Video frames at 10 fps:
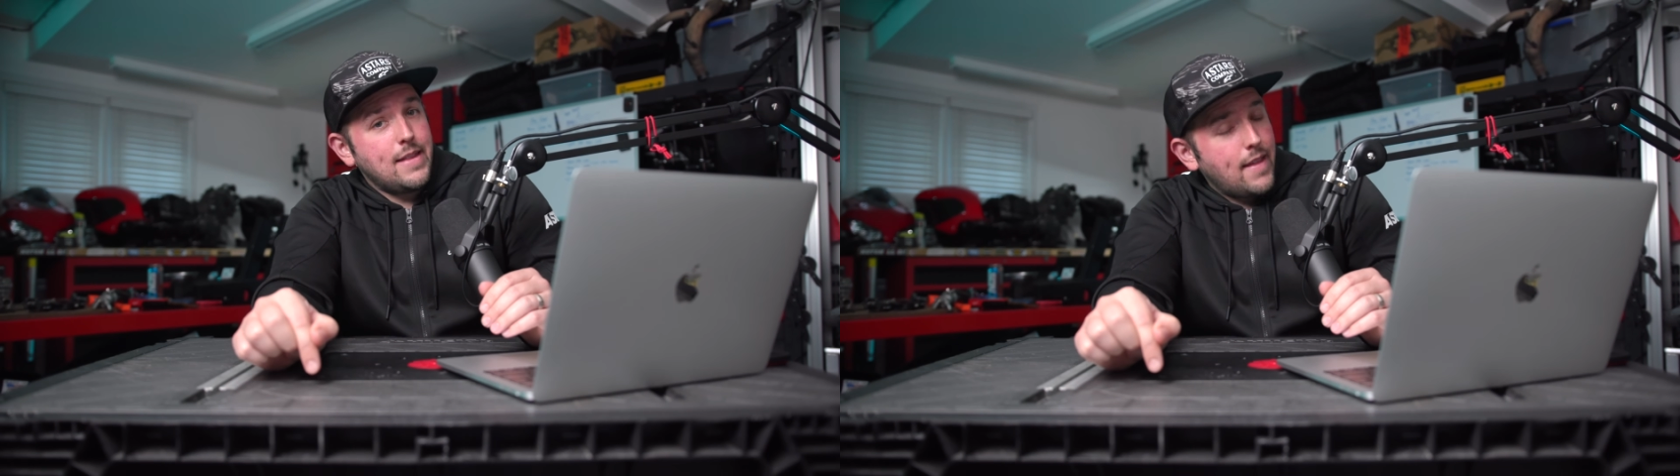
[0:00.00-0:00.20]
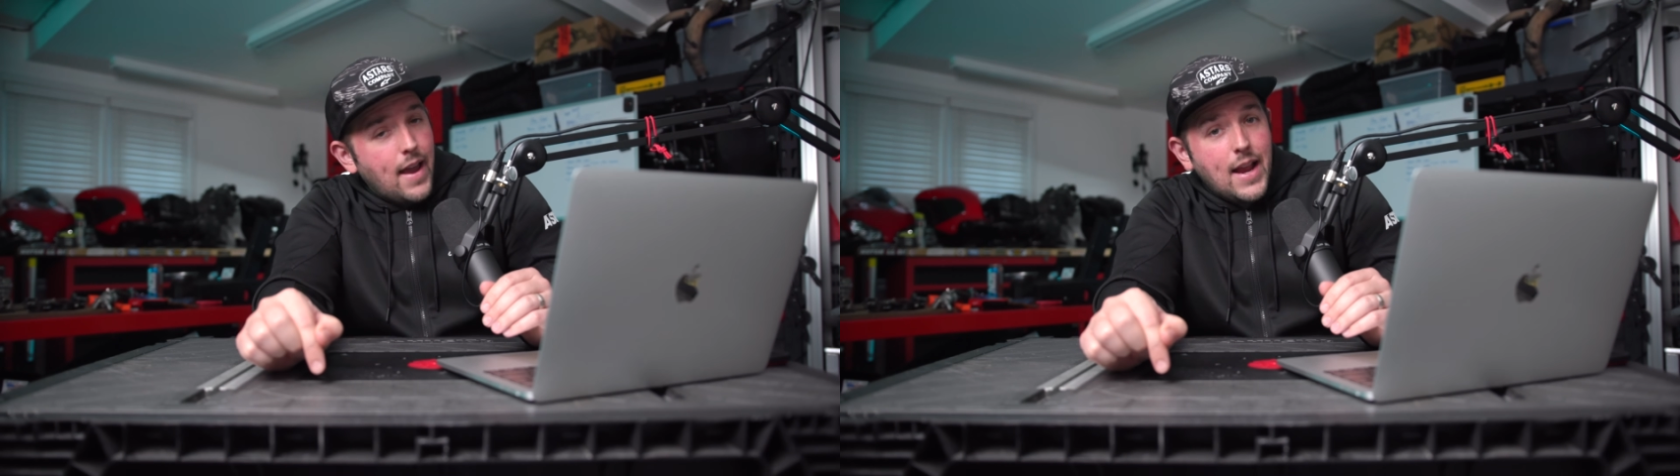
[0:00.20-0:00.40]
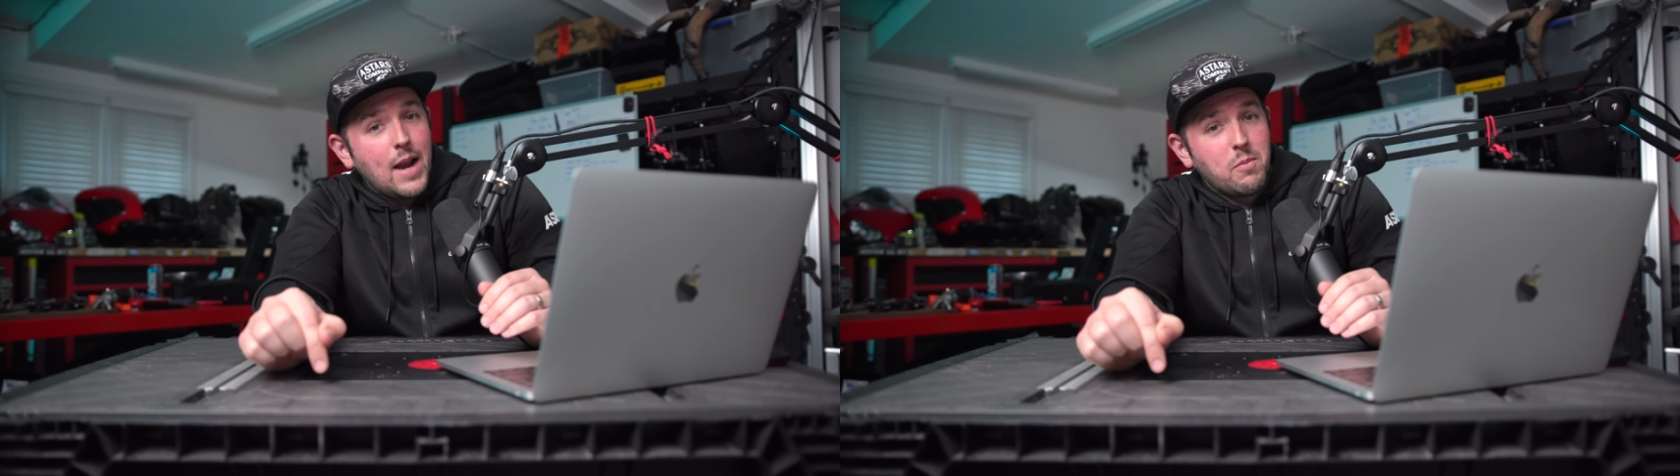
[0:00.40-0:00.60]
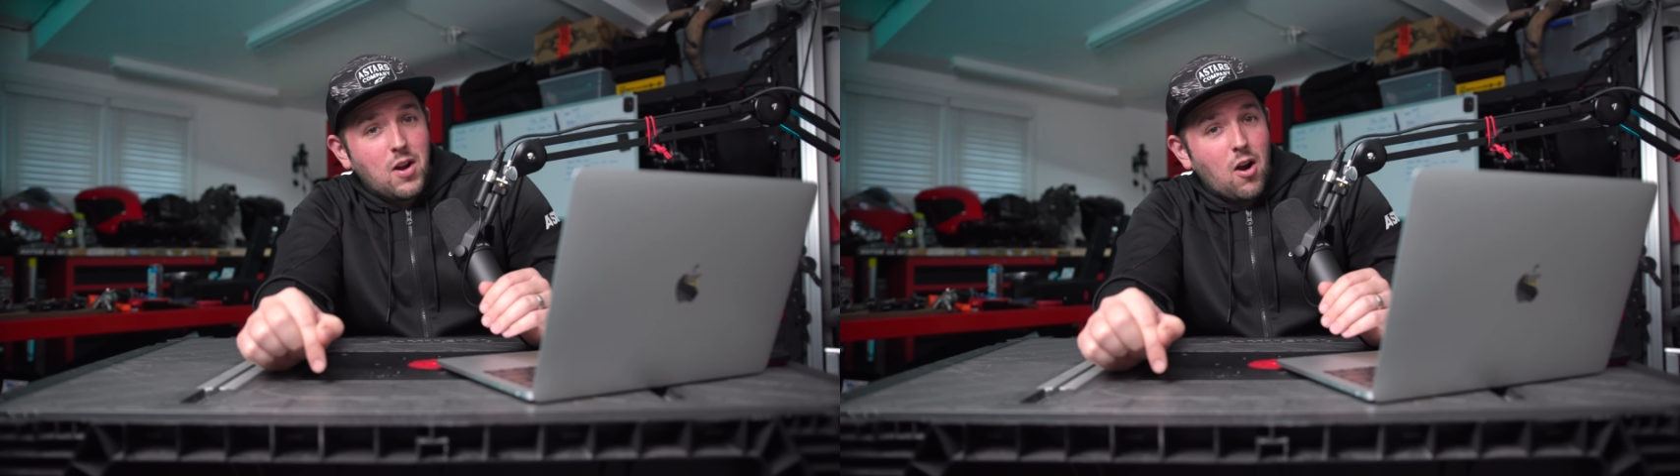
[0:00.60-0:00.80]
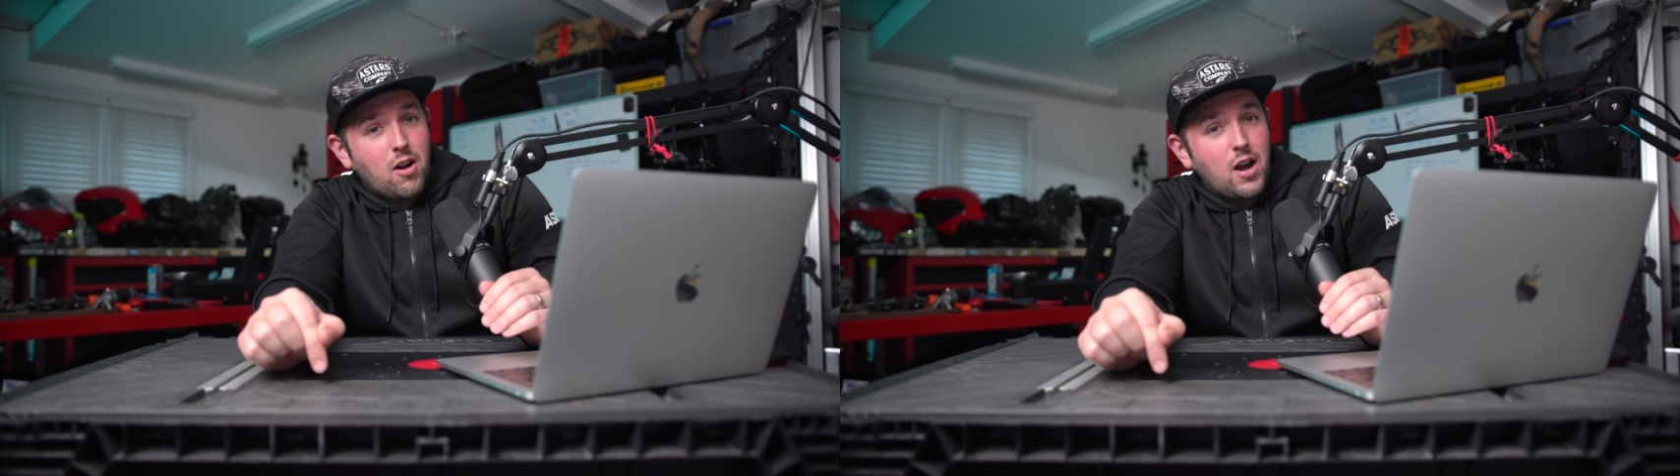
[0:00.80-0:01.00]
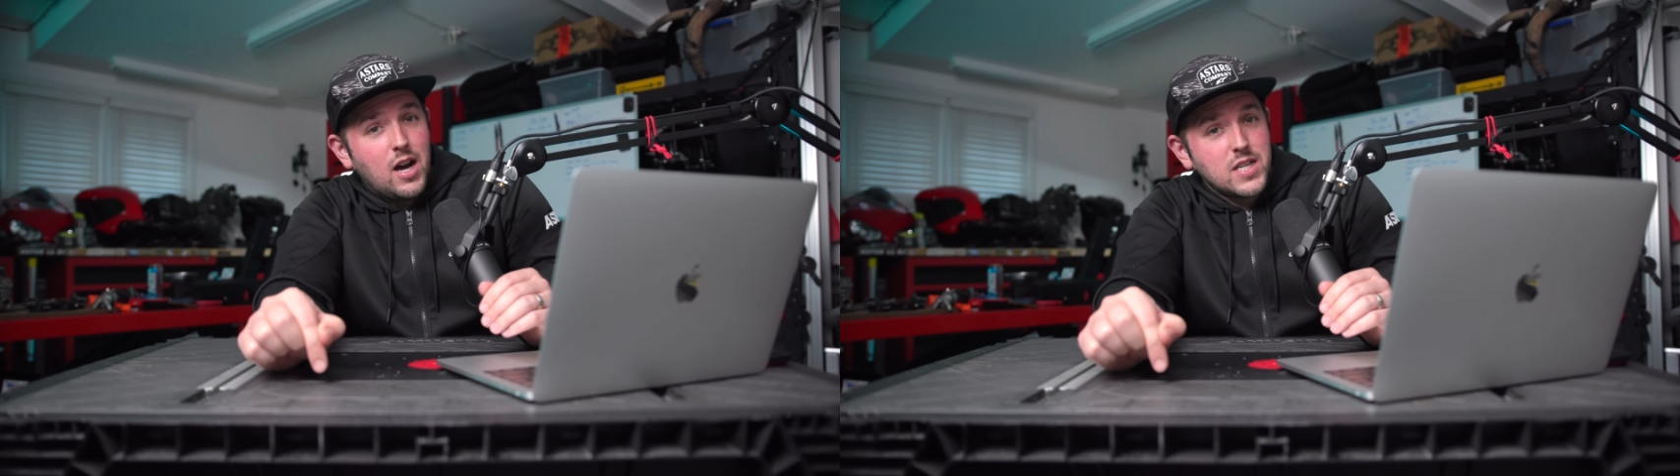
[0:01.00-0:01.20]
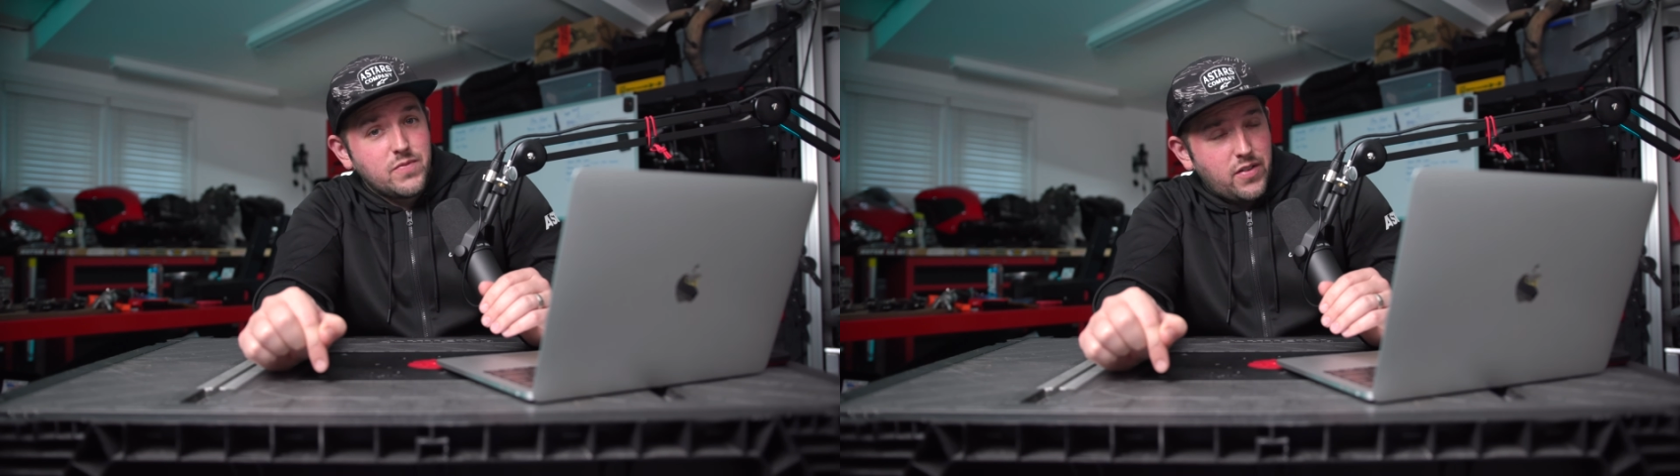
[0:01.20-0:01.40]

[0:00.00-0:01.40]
that camera car cost